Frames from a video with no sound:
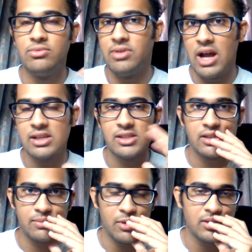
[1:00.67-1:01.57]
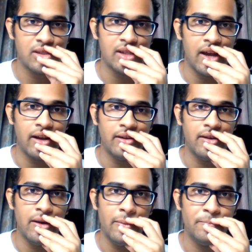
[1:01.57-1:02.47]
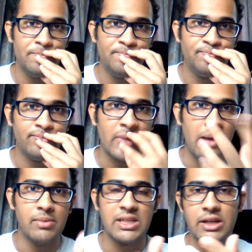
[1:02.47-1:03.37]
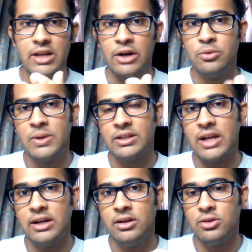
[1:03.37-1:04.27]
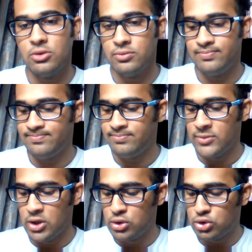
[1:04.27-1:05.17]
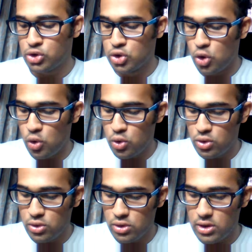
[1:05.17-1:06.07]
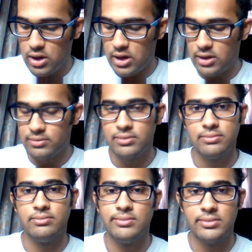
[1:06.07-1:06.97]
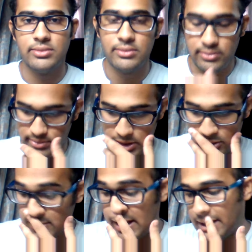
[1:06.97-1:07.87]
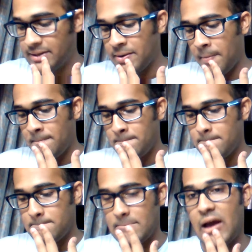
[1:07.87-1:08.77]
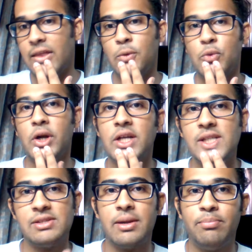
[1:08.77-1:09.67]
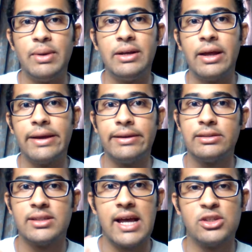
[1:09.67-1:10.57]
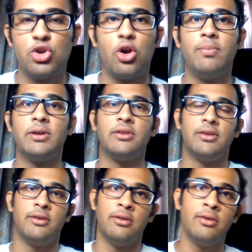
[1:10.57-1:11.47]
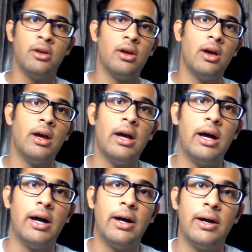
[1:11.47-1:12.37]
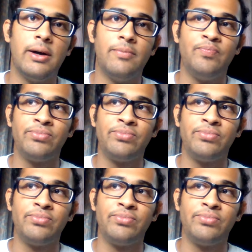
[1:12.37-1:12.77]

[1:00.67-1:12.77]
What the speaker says: last 6 months, and basically try to bring that to you. So uh, there goes that. Now, what is repeating slash dropping the year? Uh,